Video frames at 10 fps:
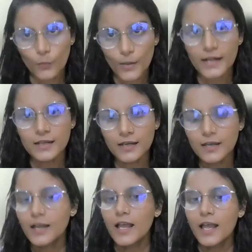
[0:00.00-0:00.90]
When
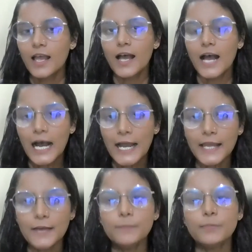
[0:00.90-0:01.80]
I
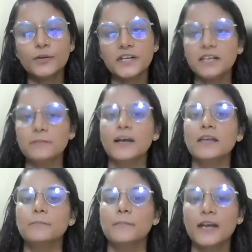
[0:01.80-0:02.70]
am putting
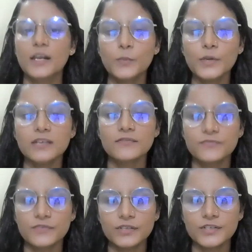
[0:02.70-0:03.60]
my manual
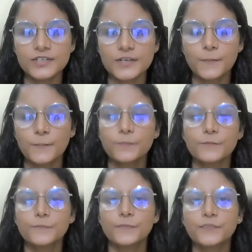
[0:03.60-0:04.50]
effort,
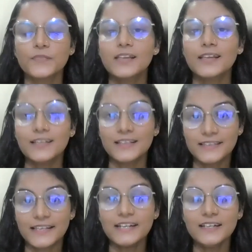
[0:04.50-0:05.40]

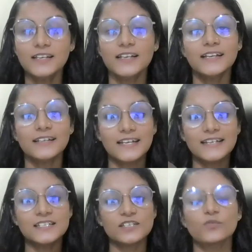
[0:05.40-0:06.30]
then
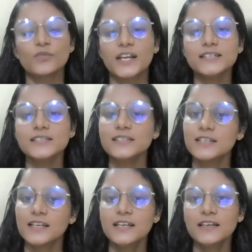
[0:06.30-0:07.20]
that is known as
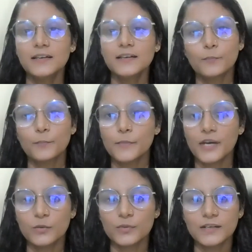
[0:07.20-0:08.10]

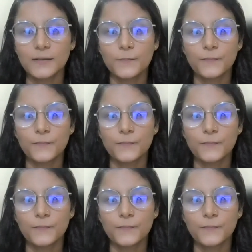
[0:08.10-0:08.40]
manual.